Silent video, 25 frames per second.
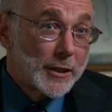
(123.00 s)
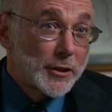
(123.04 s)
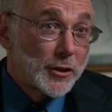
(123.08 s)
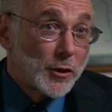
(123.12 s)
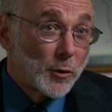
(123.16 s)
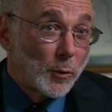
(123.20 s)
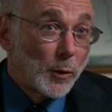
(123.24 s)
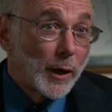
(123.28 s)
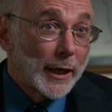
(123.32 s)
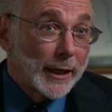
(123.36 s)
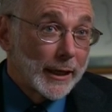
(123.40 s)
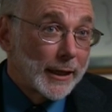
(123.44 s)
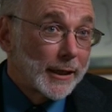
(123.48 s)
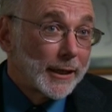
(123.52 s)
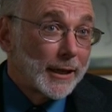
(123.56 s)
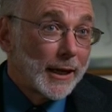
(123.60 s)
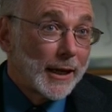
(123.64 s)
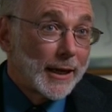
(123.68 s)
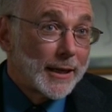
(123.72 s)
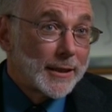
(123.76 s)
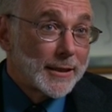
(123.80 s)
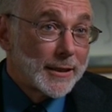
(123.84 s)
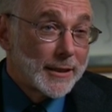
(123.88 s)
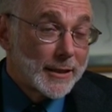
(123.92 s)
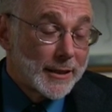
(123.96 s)
is to
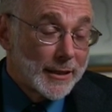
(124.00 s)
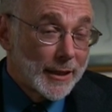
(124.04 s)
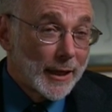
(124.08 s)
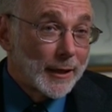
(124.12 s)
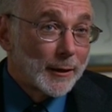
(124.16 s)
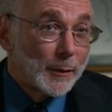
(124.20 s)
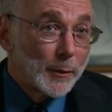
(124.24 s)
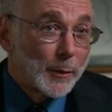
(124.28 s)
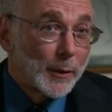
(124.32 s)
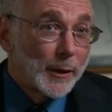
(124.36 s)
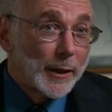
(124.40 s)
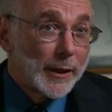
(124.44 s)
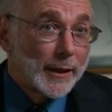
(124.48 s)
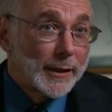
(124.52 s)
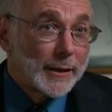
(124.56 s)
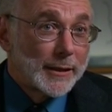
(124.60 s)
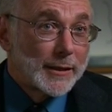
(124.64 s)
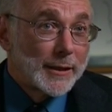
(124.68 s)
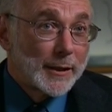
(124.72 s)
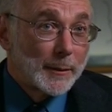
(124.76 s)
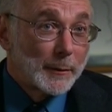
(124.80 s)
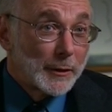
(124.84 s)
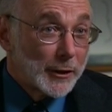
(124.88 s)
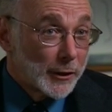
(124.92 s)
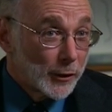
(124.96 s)
recognize and celebrate
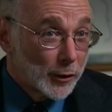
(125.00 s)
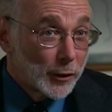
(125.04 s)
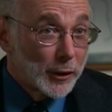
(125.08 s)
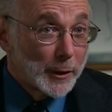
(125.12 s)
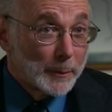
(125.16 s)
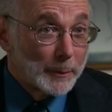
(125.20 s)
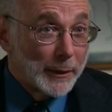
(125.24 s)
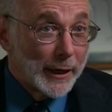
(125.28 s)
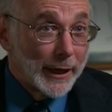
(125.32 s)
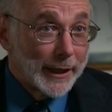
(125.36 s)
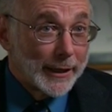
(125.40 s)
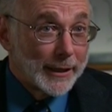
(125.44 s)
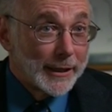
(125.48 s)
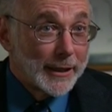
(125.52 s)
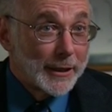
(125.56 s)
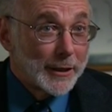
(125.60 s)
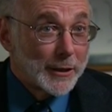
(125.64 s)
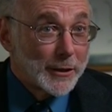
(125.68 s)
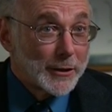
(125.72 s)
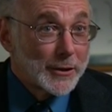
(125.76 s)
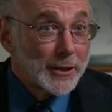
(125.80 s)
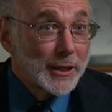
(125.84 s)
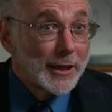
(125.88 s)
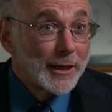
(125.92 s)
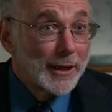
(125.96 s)
some of the early
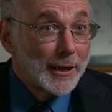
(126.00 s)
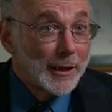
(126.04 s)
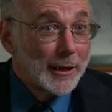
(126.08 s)
pioneers,